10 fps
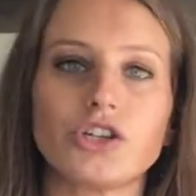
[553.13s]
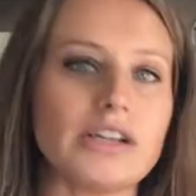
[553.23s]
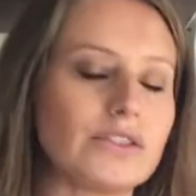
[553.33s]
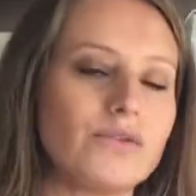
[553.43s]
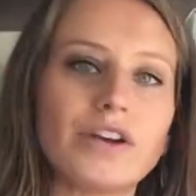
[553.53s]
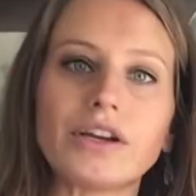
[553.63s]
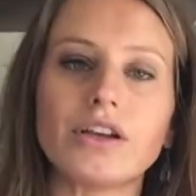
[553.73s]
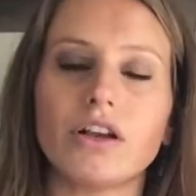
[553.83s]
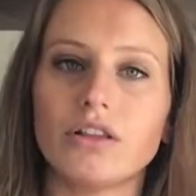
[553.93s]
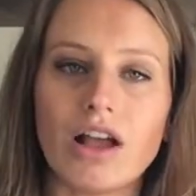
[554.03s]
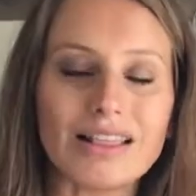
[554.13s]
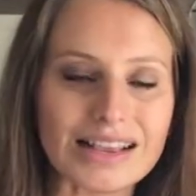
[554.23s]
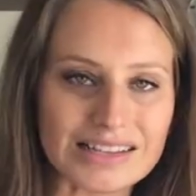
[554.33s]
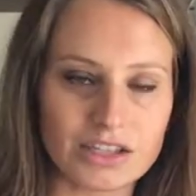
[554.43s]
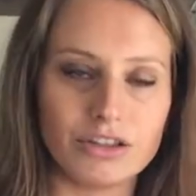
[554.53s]
has a lot
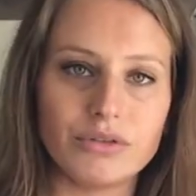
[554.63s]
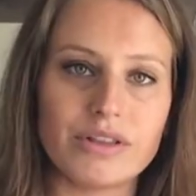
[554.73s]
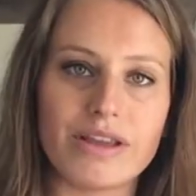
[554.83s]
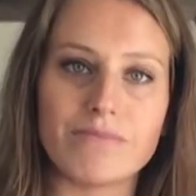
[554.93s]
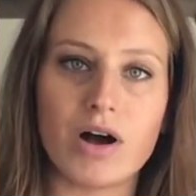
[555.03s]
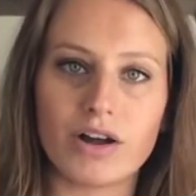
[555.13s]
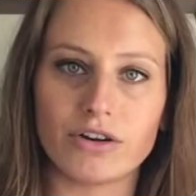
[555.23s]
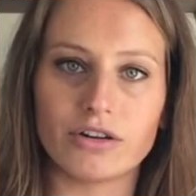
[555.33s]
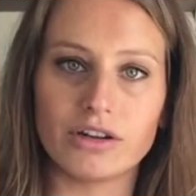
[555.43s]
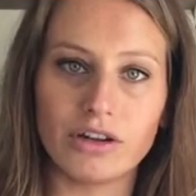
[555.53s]
less gluten than modern